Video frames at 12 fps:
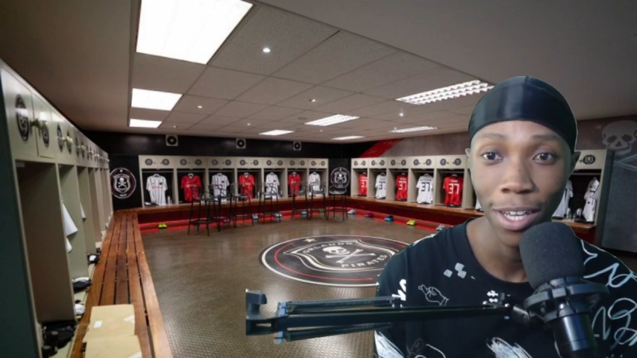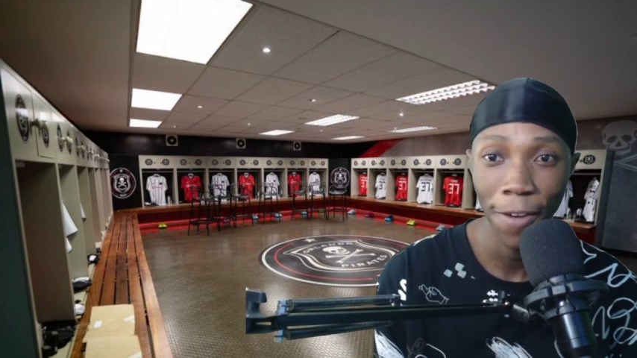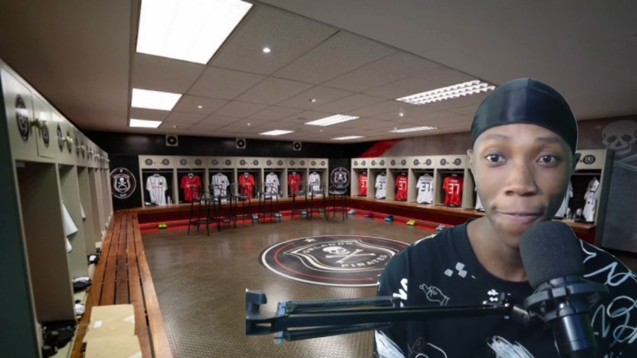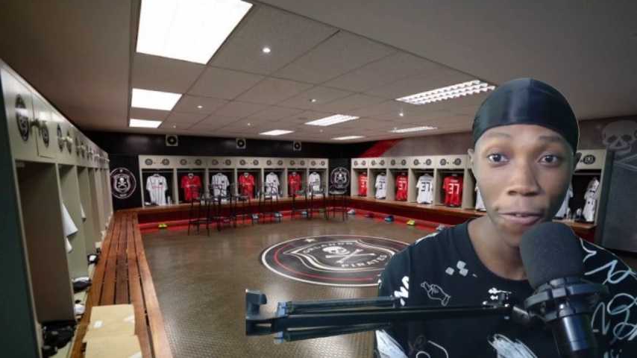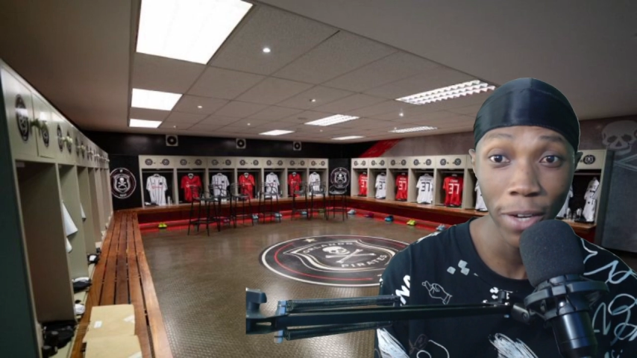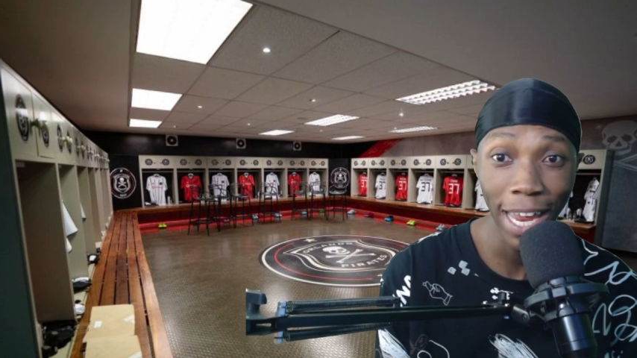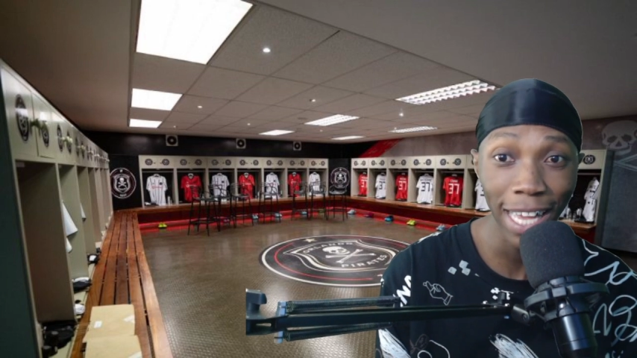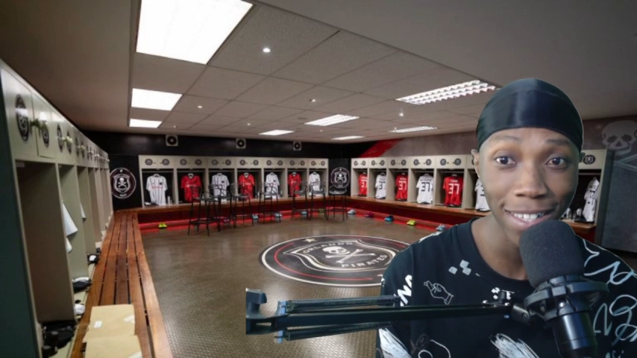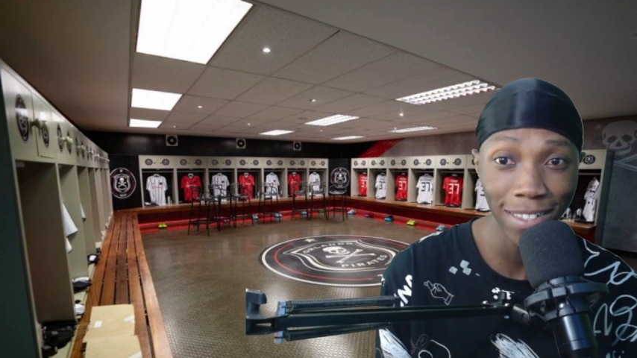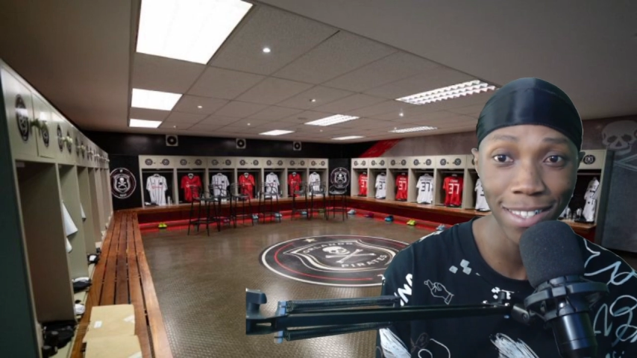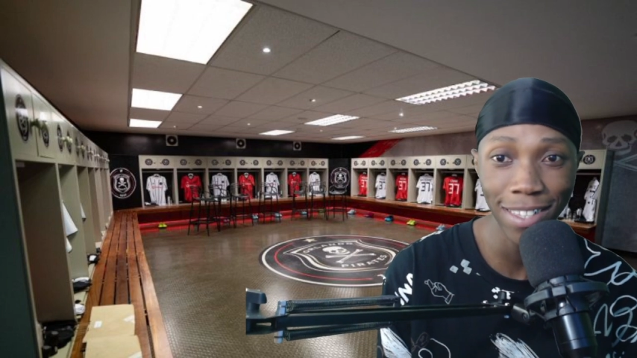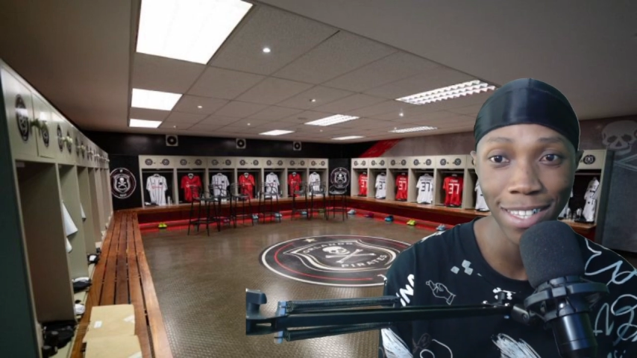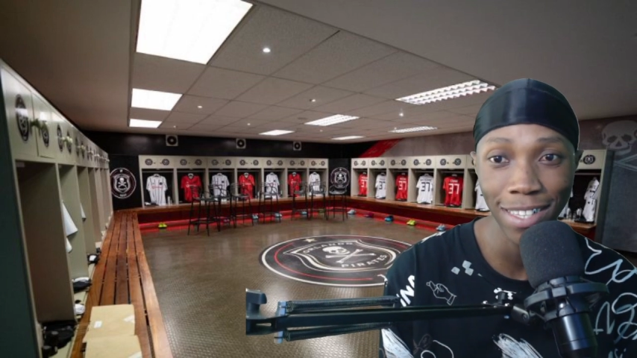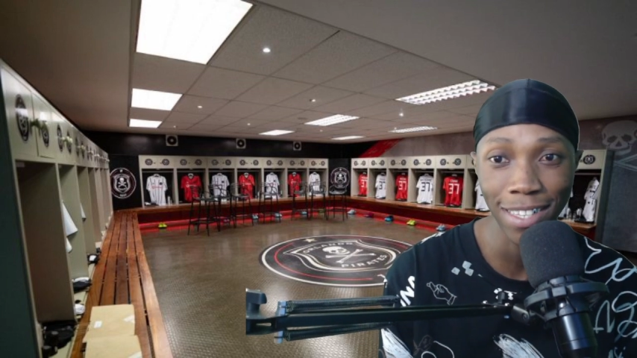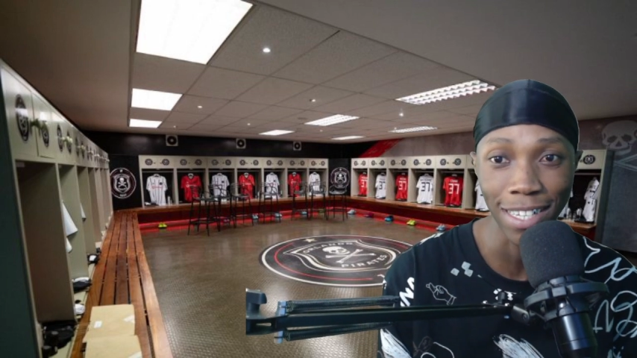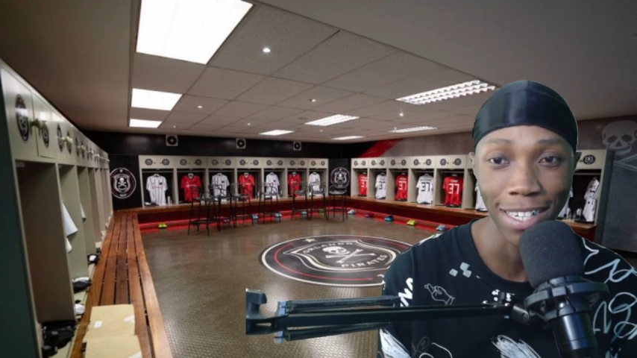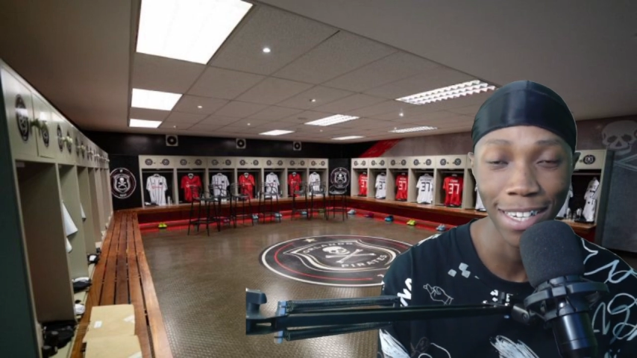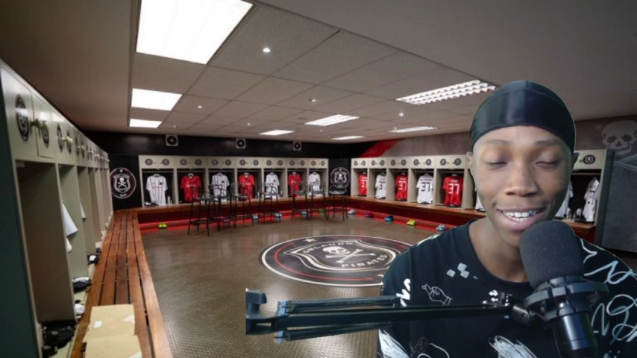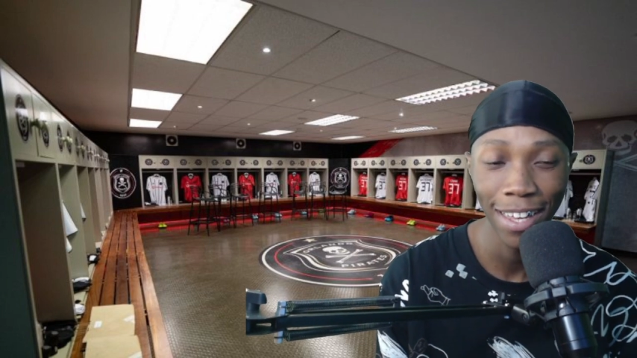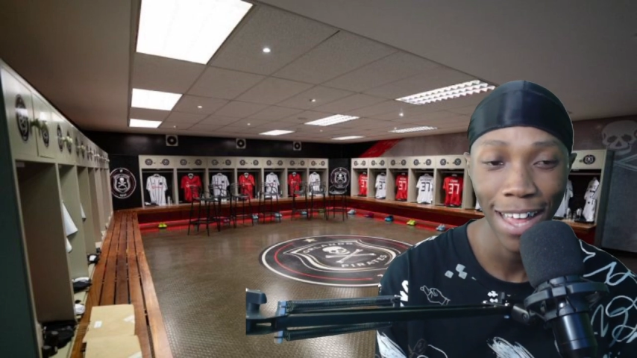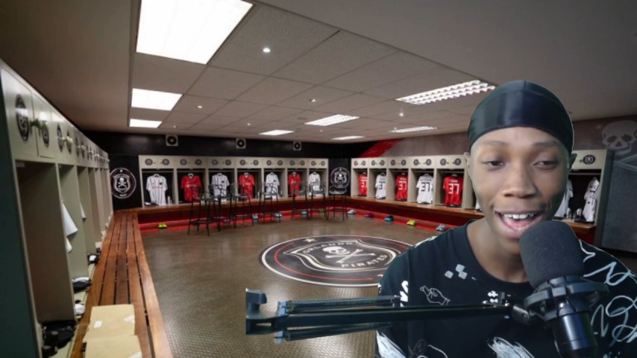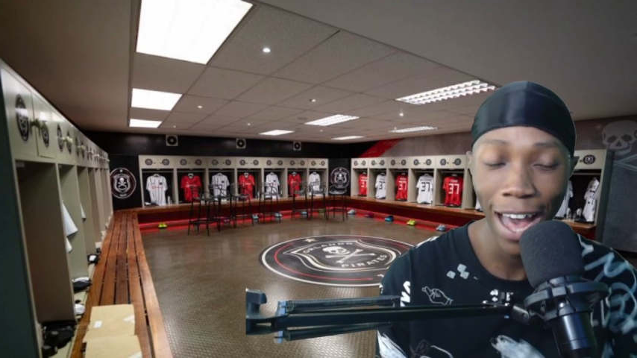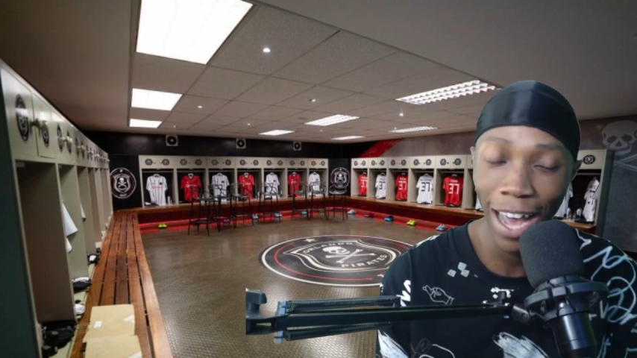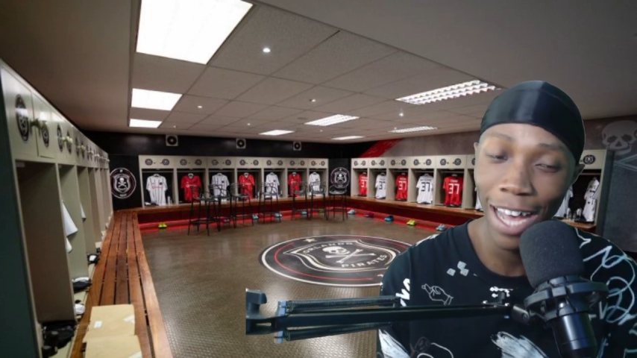for next season.
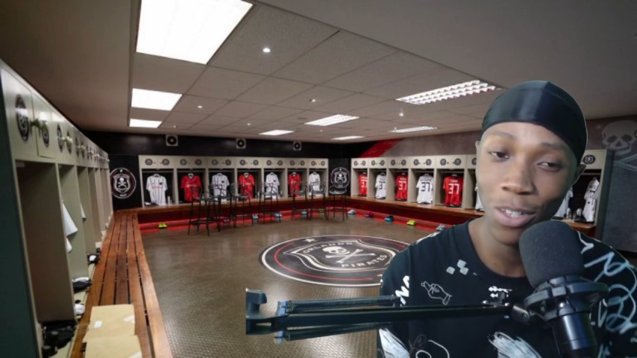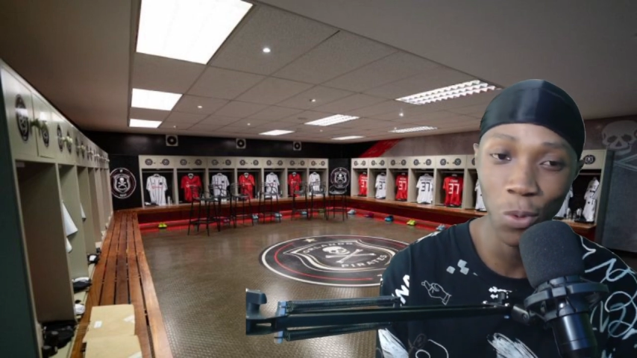I